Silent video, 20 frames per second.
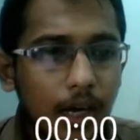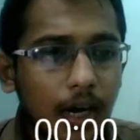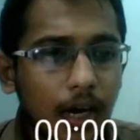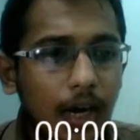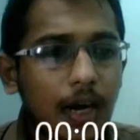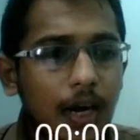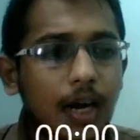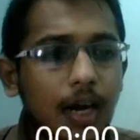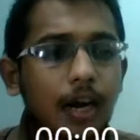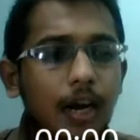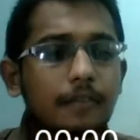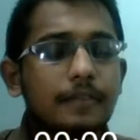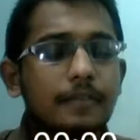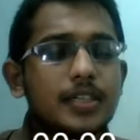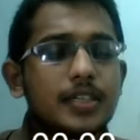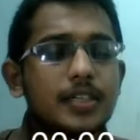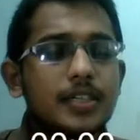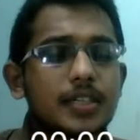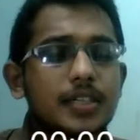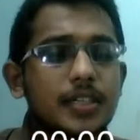A
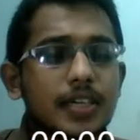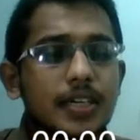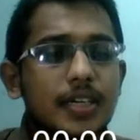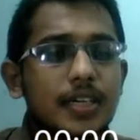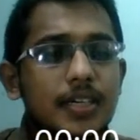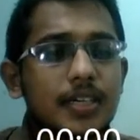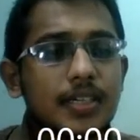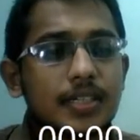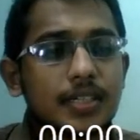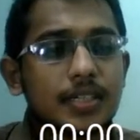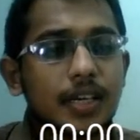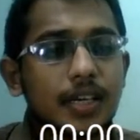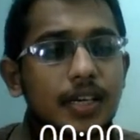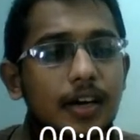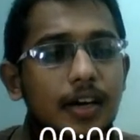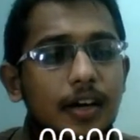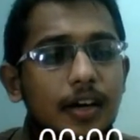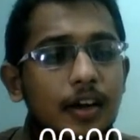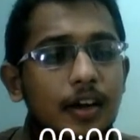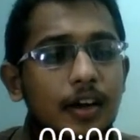convention is
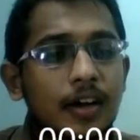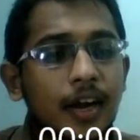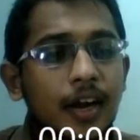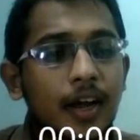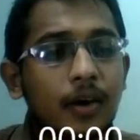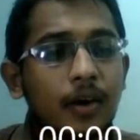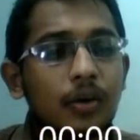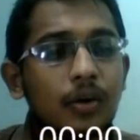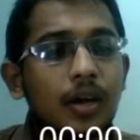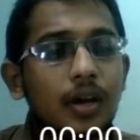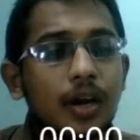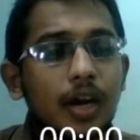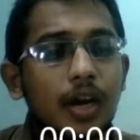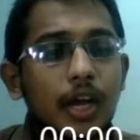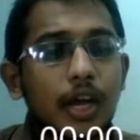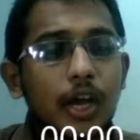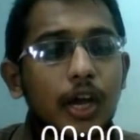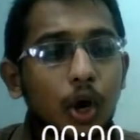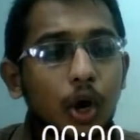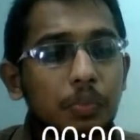a regularly
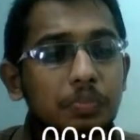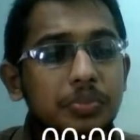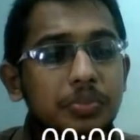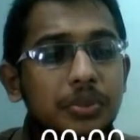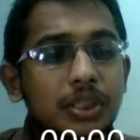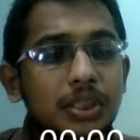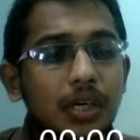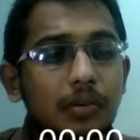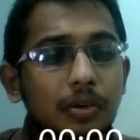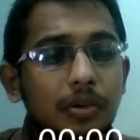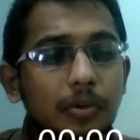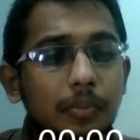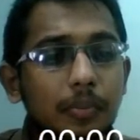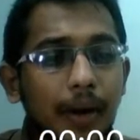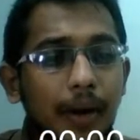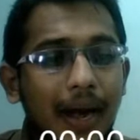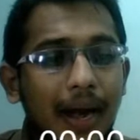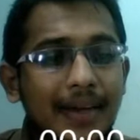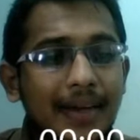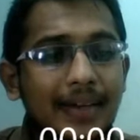observed
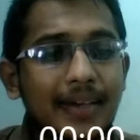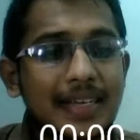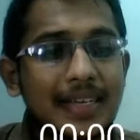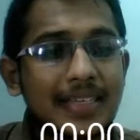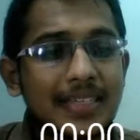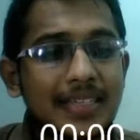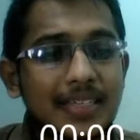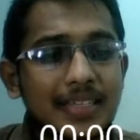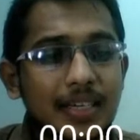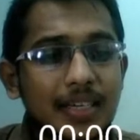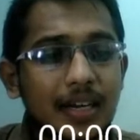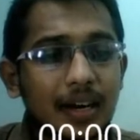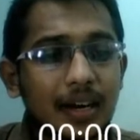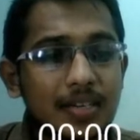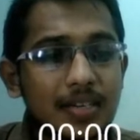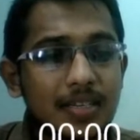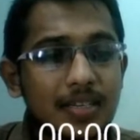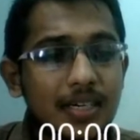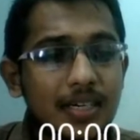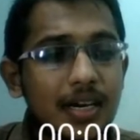practice
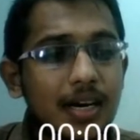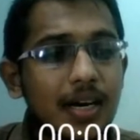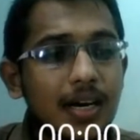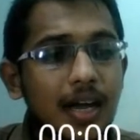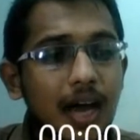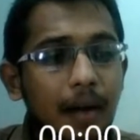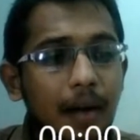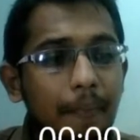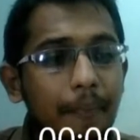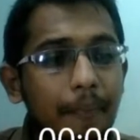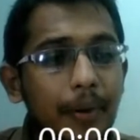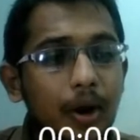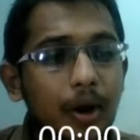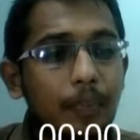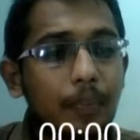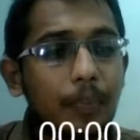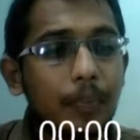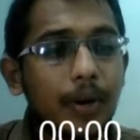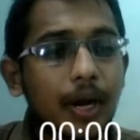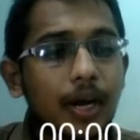considered
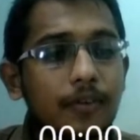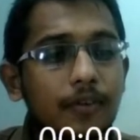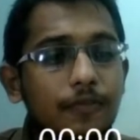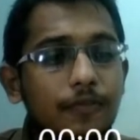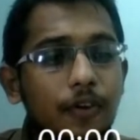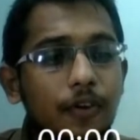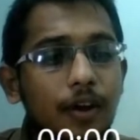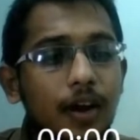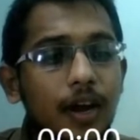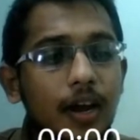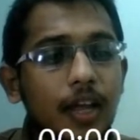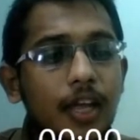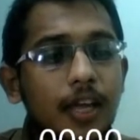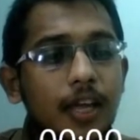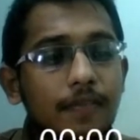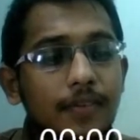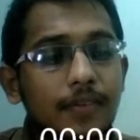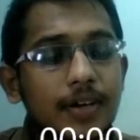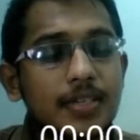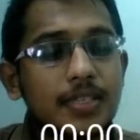appropriate for a
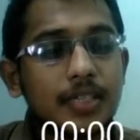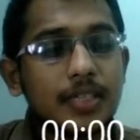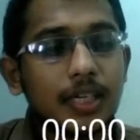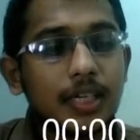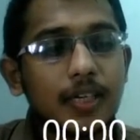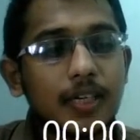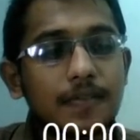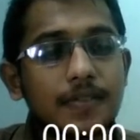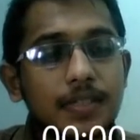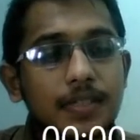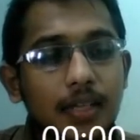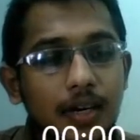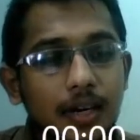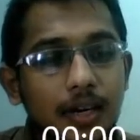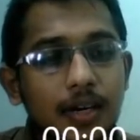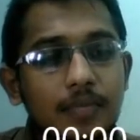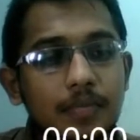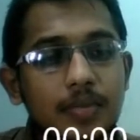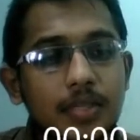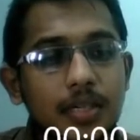given set of
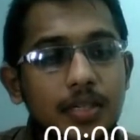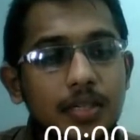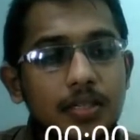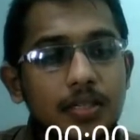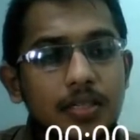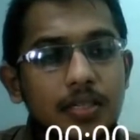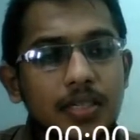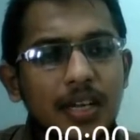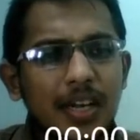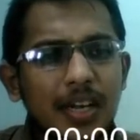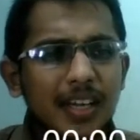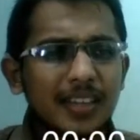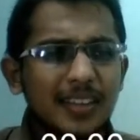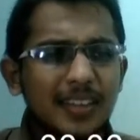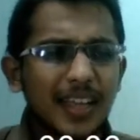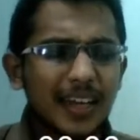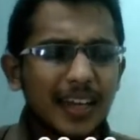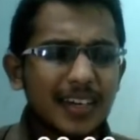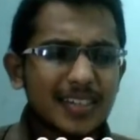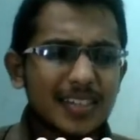circumstances.
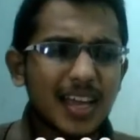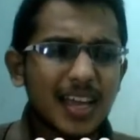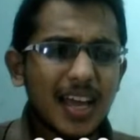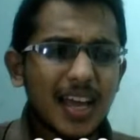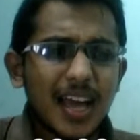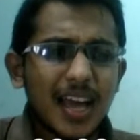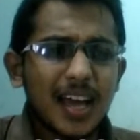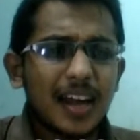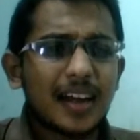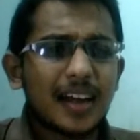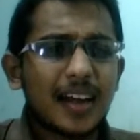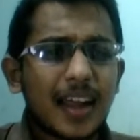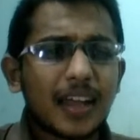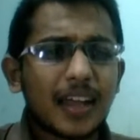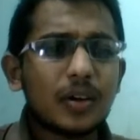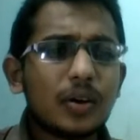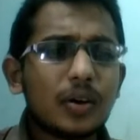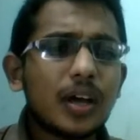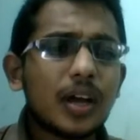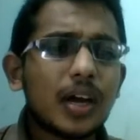That is a
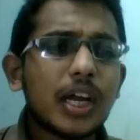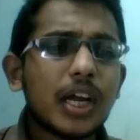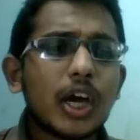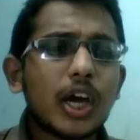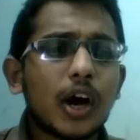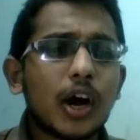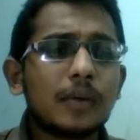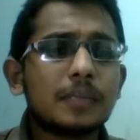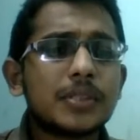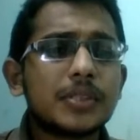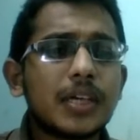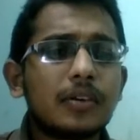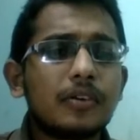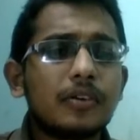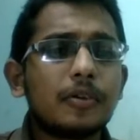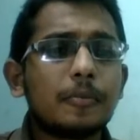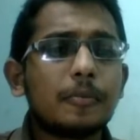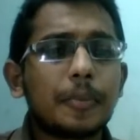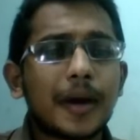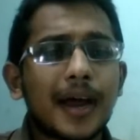regularly
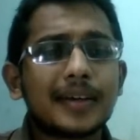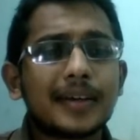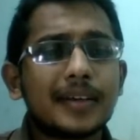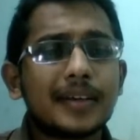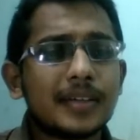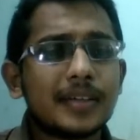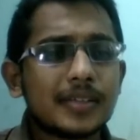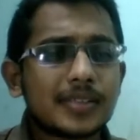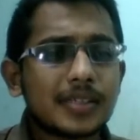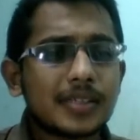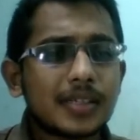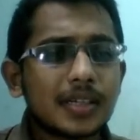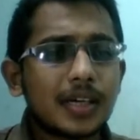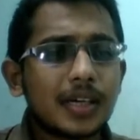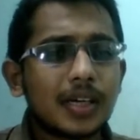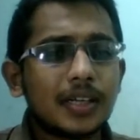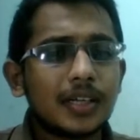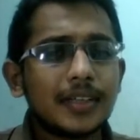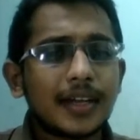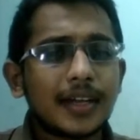observed practice.
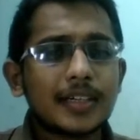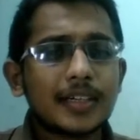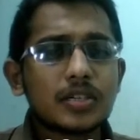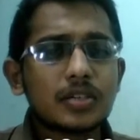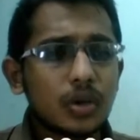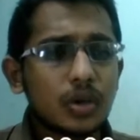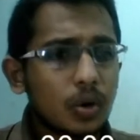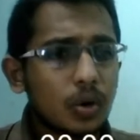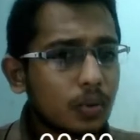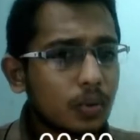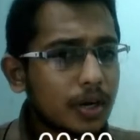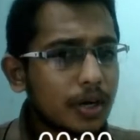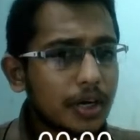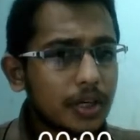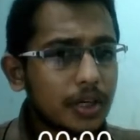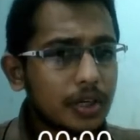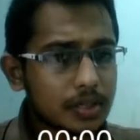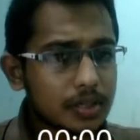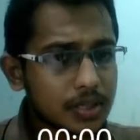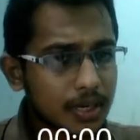That is, no one needs
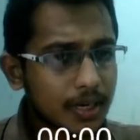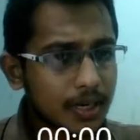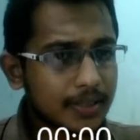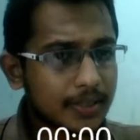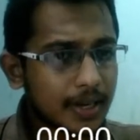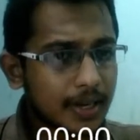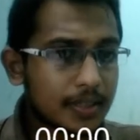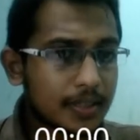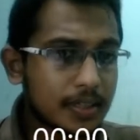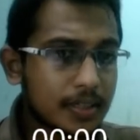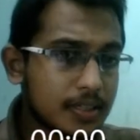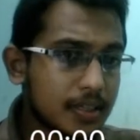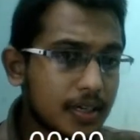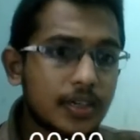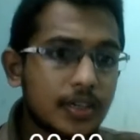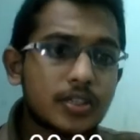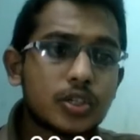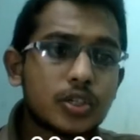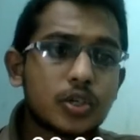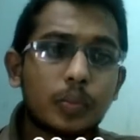to say that this
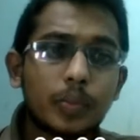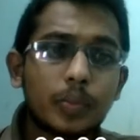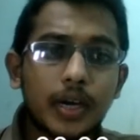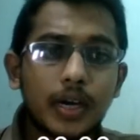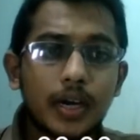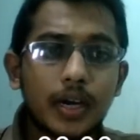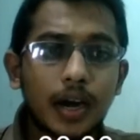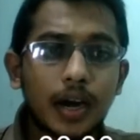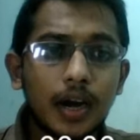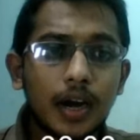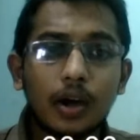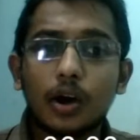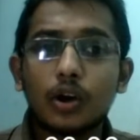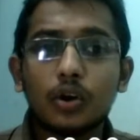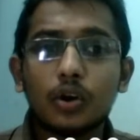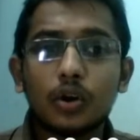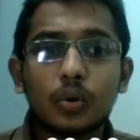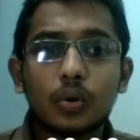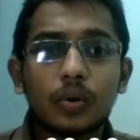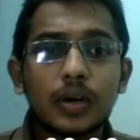needs to be done, or
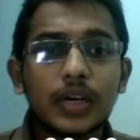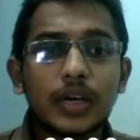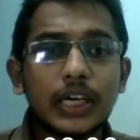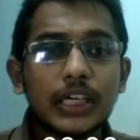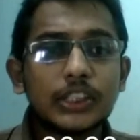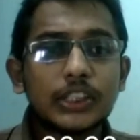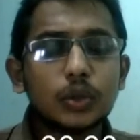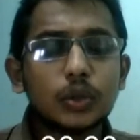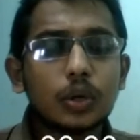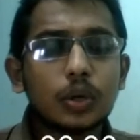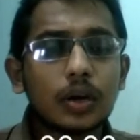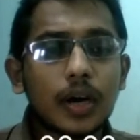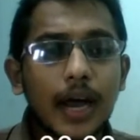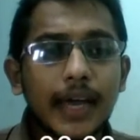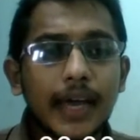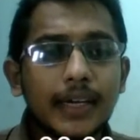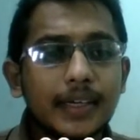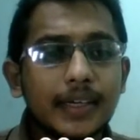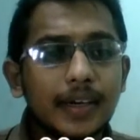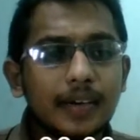no one needs to
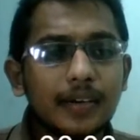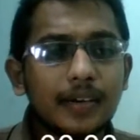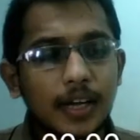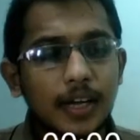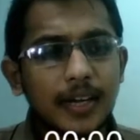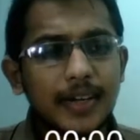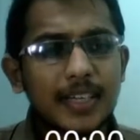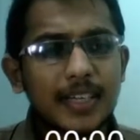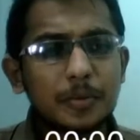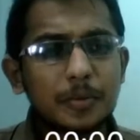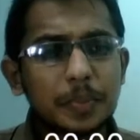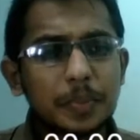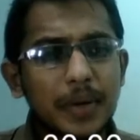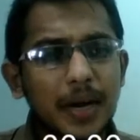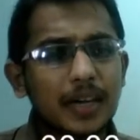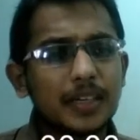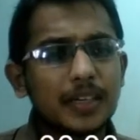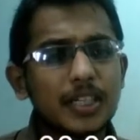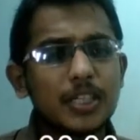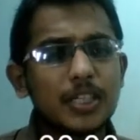write it. It is
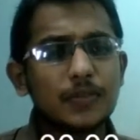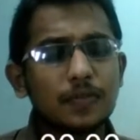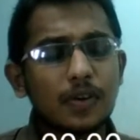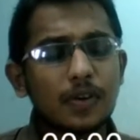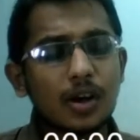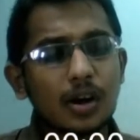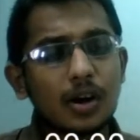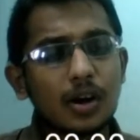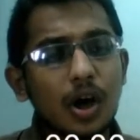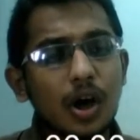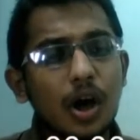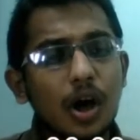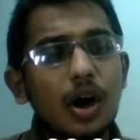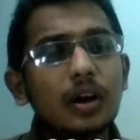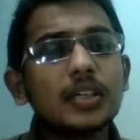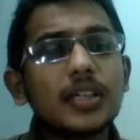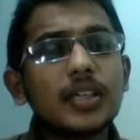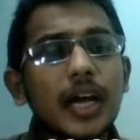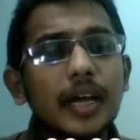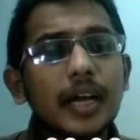practiced for a
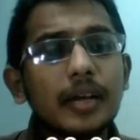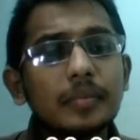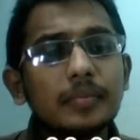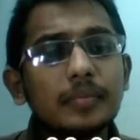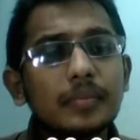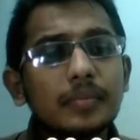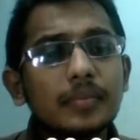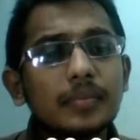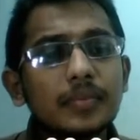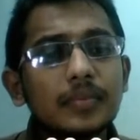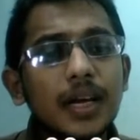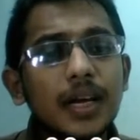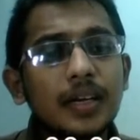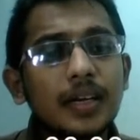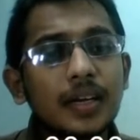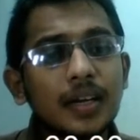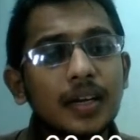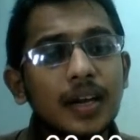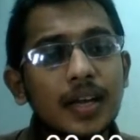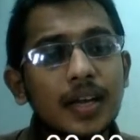long time that
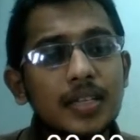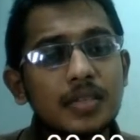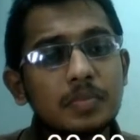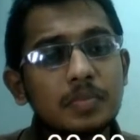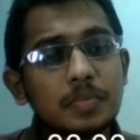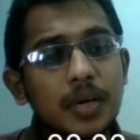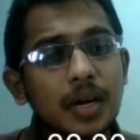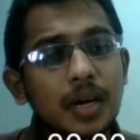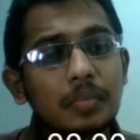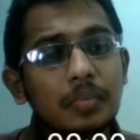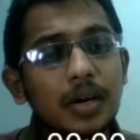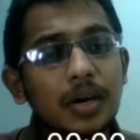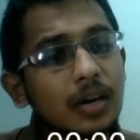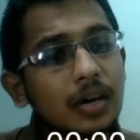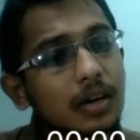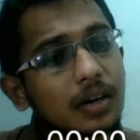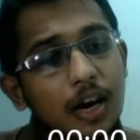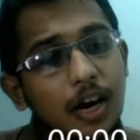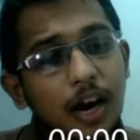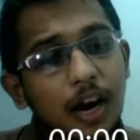it has become a
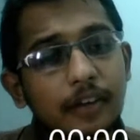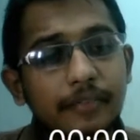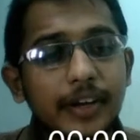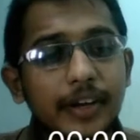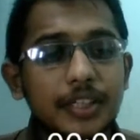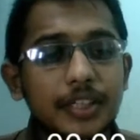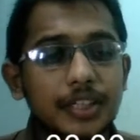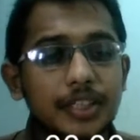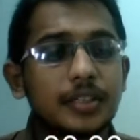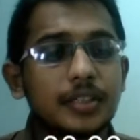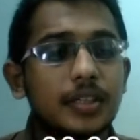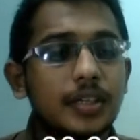convention.